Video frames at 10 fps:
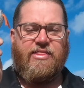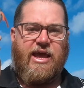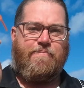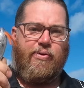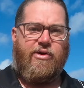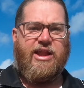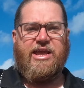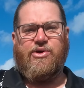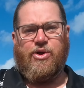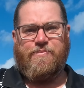They're
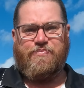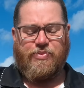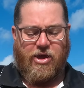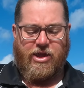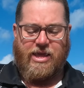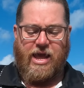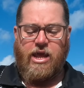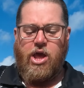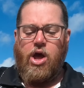pretty good, okay?